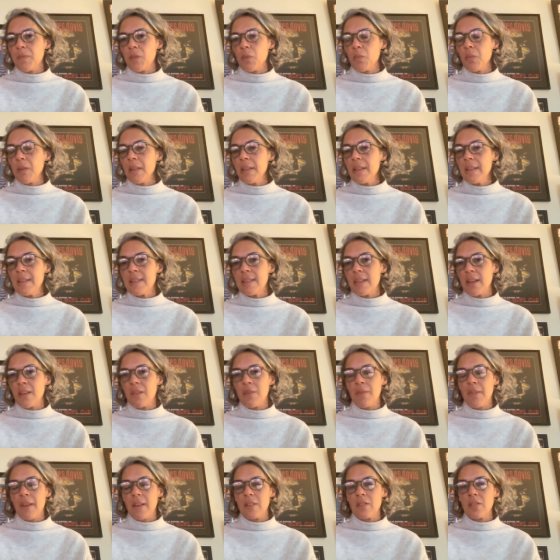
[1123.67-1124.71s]
real estate
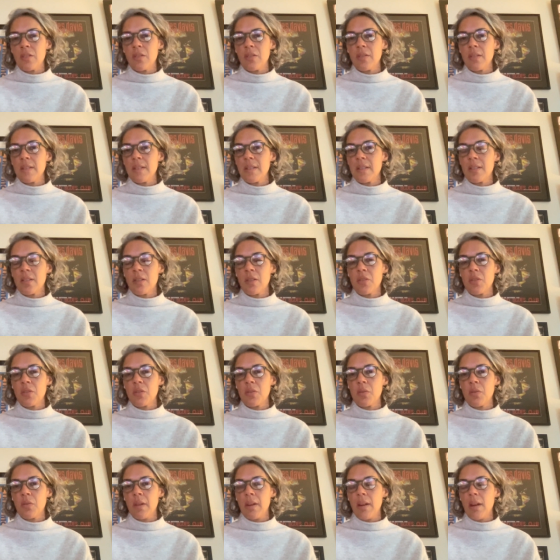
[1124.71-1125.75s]
investor, this is
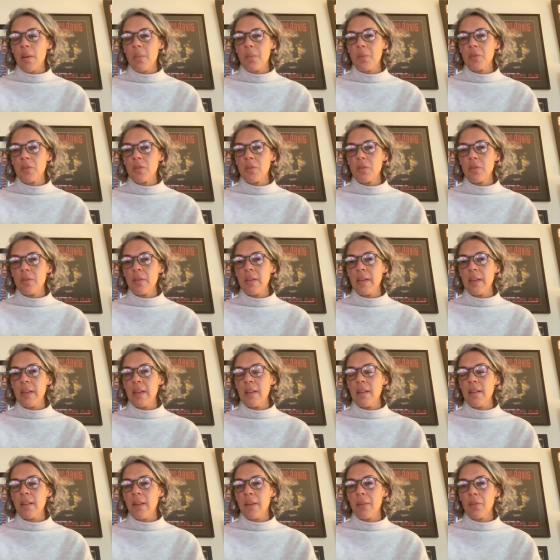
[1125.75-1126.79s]
also a great opportunity
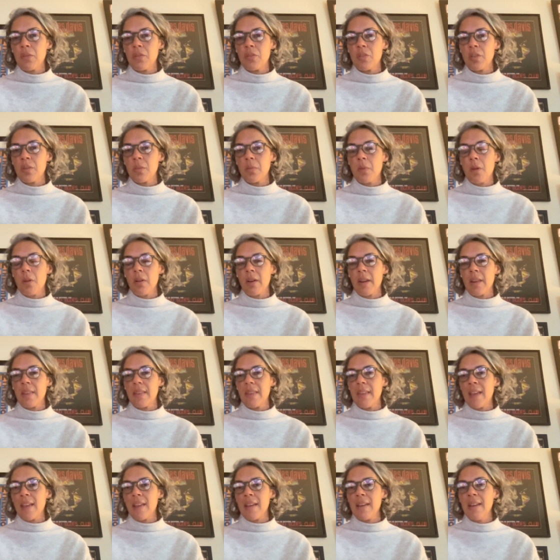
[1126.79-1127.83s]
to leverage in a
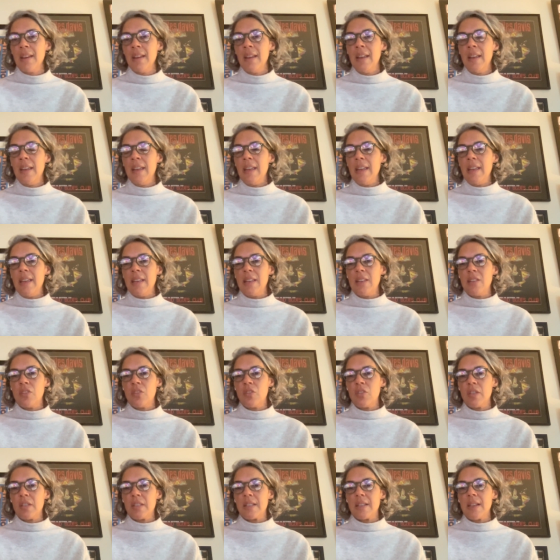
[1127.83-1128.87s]
market that is
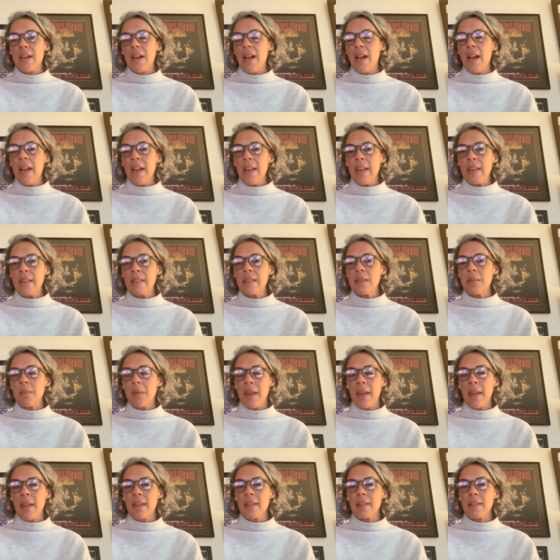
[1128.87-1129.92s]
just high in
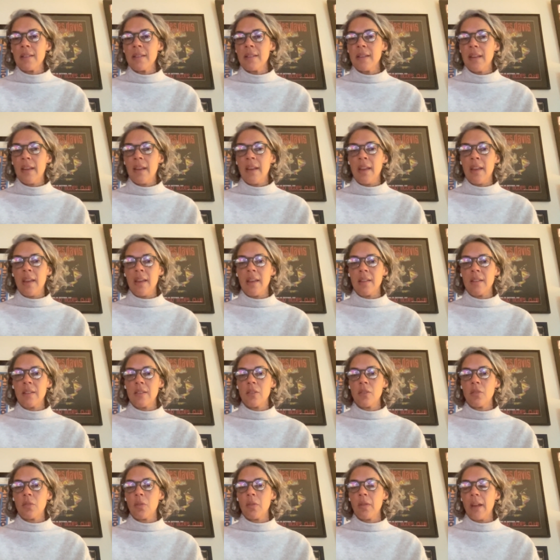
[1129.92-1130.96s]
demand and
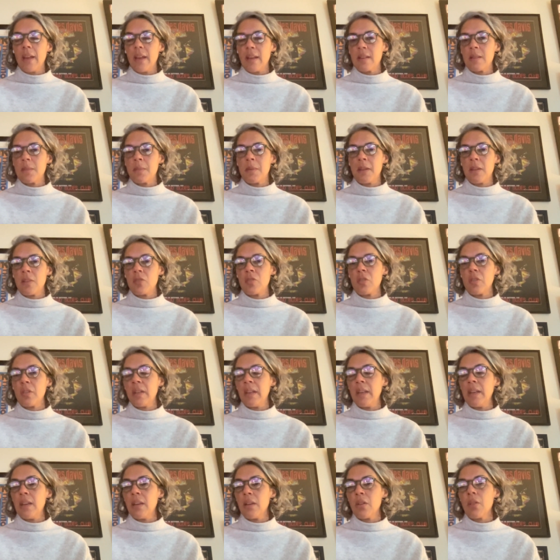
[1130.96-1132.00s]
growing
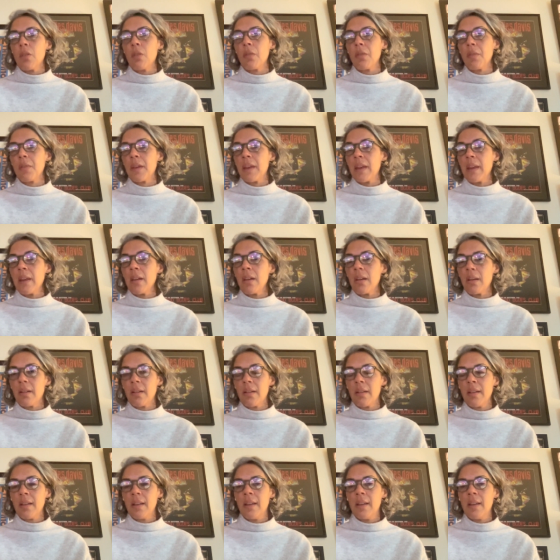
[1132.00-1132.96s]
exponentially year over year.